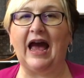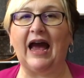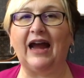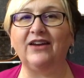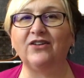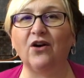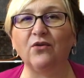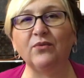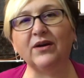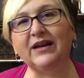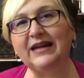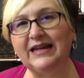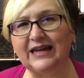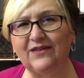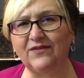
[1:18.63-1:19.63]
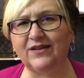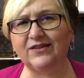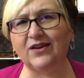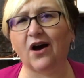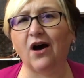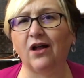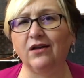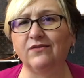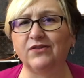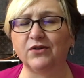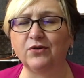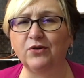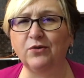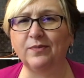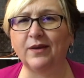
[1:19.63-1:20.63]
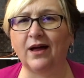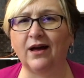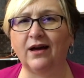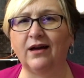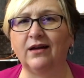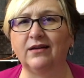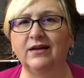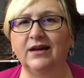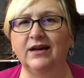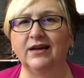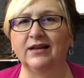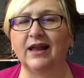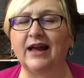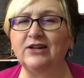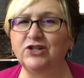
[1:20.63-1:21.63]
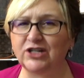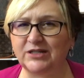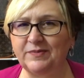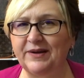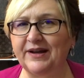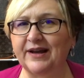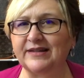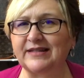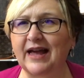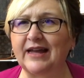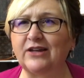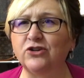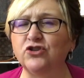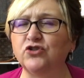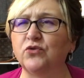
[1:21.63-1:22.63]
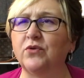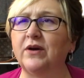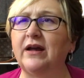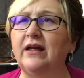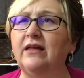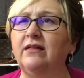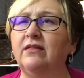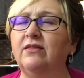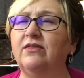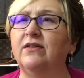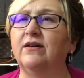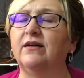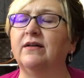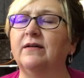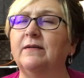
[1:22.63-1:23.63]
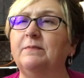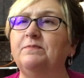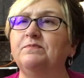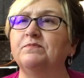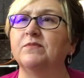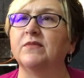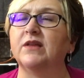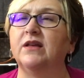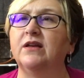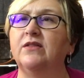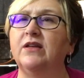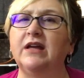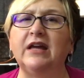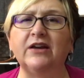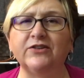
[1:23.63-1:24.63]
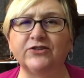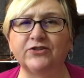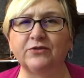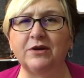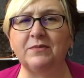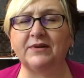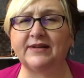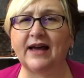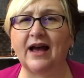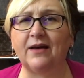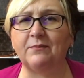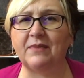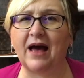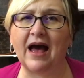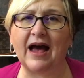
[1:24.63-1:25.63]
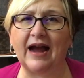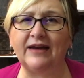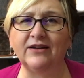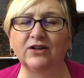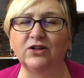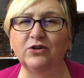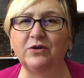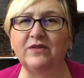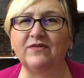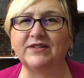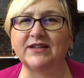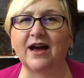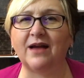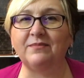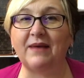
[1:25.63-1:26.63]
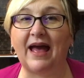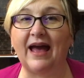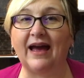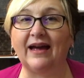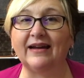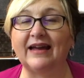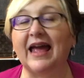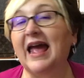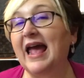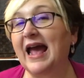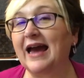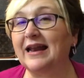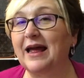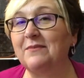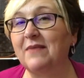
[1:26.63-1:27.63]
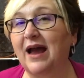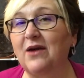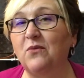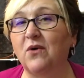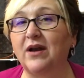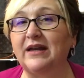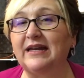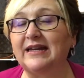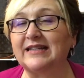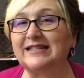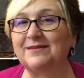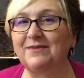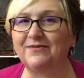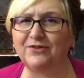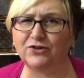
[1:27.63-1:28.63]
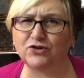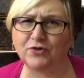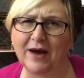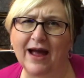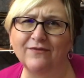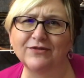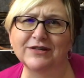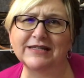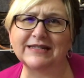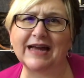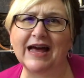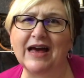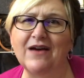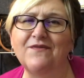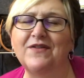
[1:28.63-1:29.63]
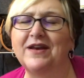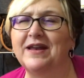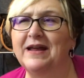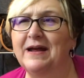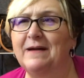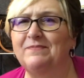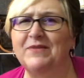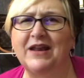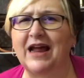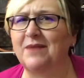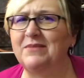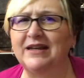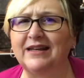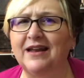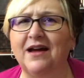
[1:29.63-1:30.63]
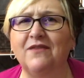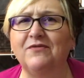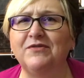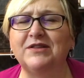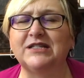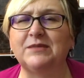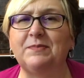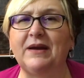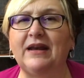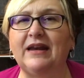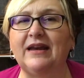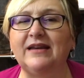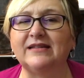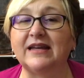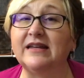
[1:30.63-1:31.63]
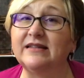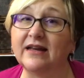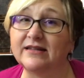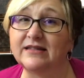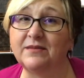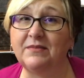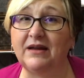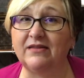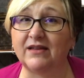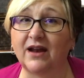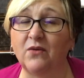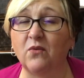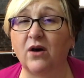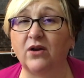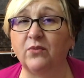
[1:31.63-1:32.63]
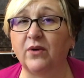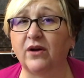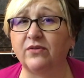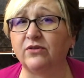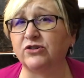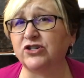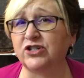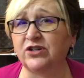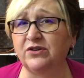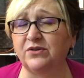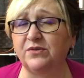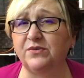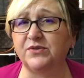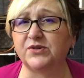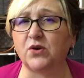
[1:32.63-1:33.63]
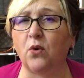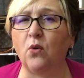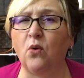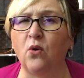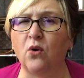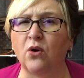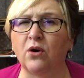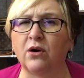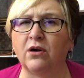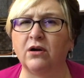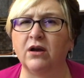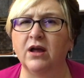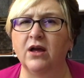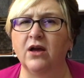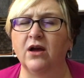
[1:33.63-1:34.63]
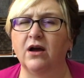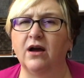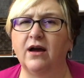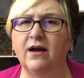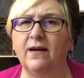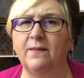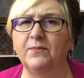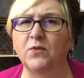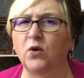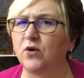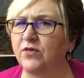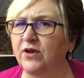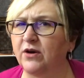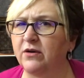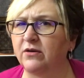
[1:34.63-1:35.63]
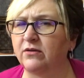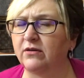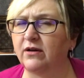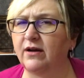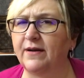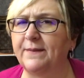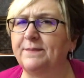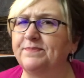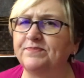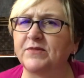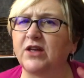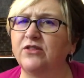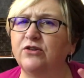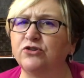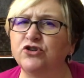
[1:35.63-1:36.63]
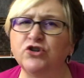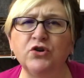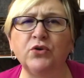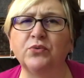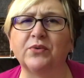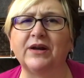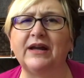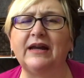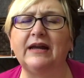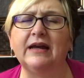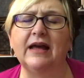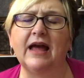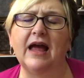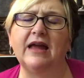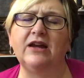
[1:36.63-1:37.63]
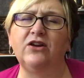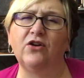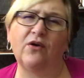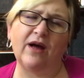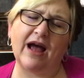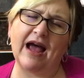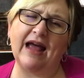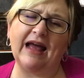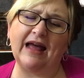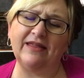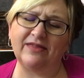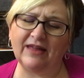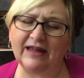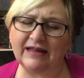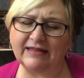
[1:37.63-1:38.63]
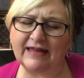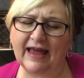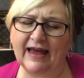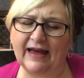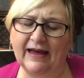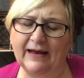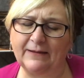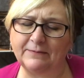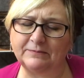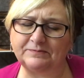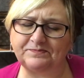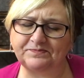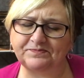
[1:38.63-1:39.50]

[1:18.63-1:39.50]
I don't really give into all of the hoopla. Like just because I enjoy the, the history behind a Louis Vuitton bag and I might want to get some of their travel stuff and, and I'm in love with the Speedies, it doesn't mean that I want to wear their shoes or, um, or their, um, their jewelry. You know, I, I think that